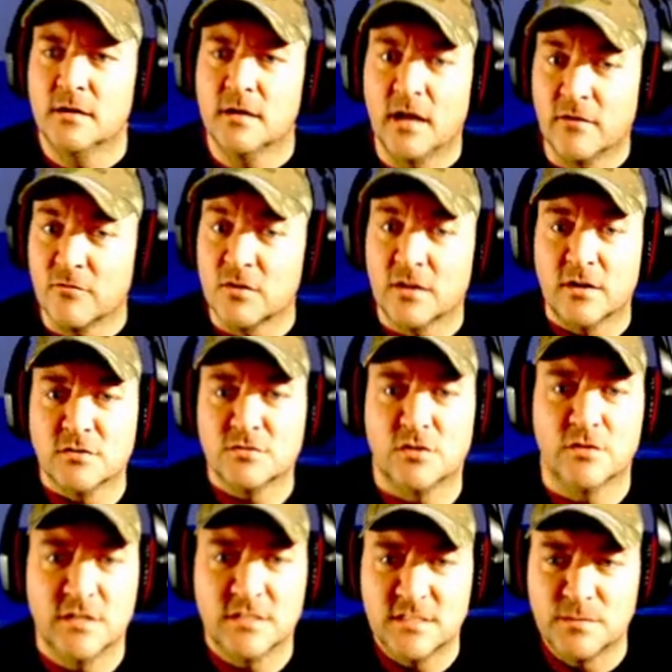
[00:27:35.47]
everything else
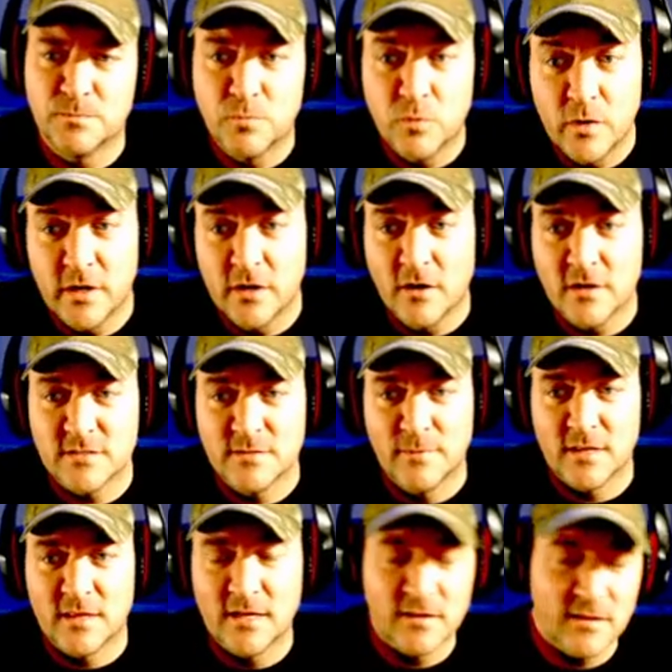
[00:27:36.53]
on this is pretty awesome, I
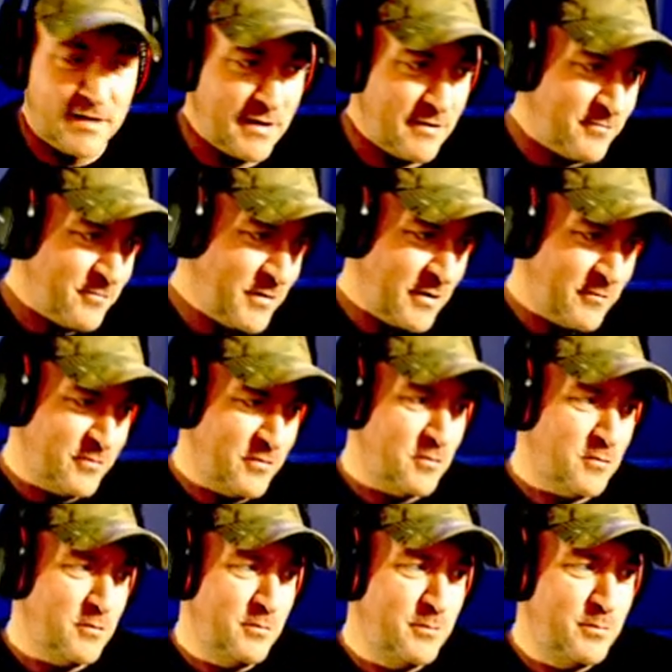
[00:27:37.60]
think. Like I
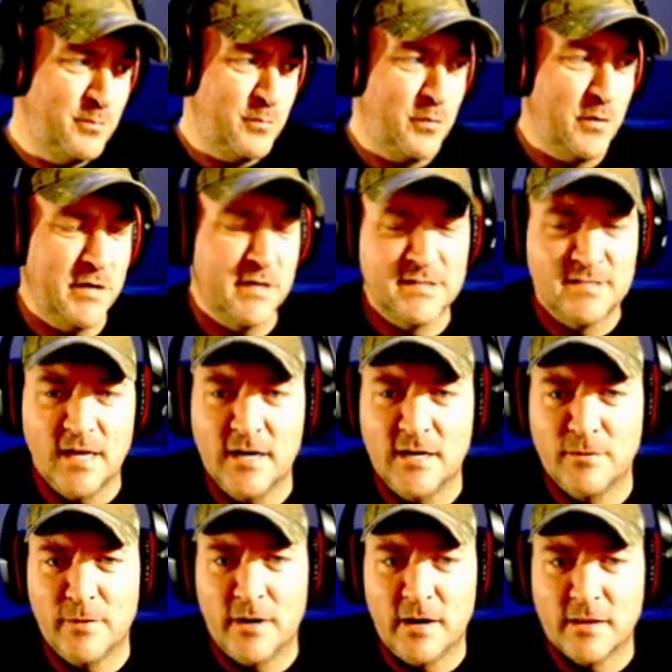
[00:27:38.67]
feel pretty excited
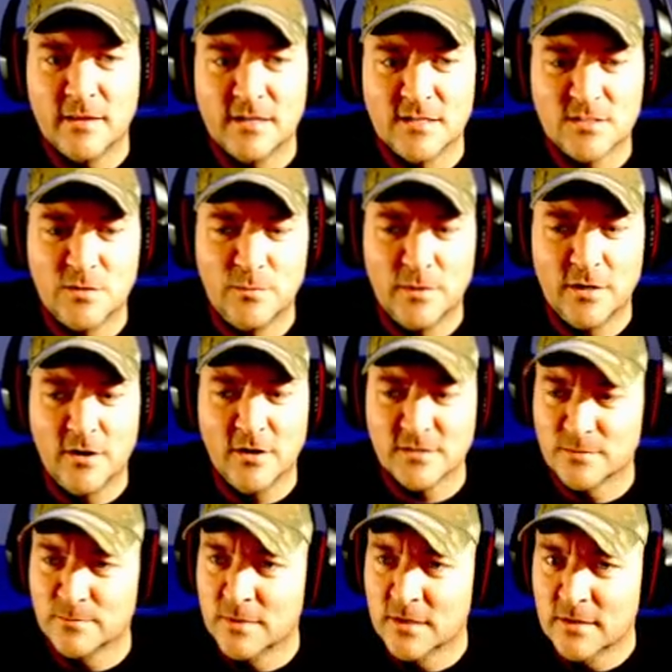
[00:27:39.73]
about it. I think it's going to be
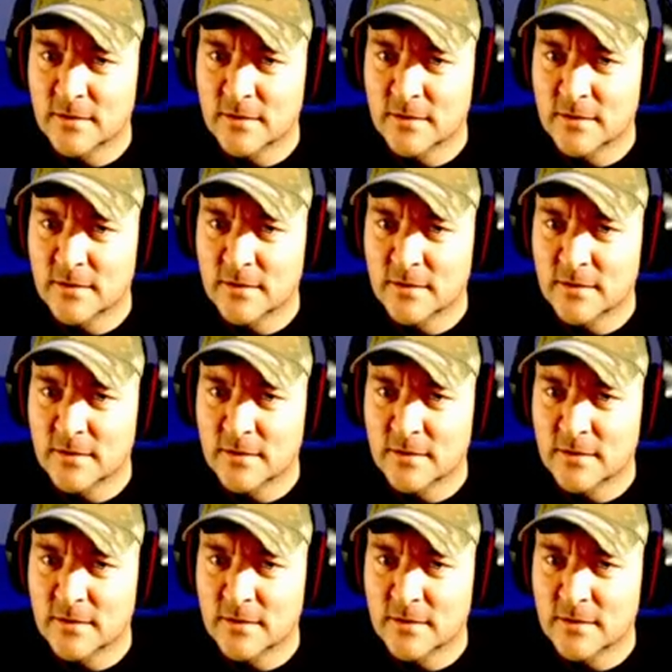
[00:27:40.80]
awesome.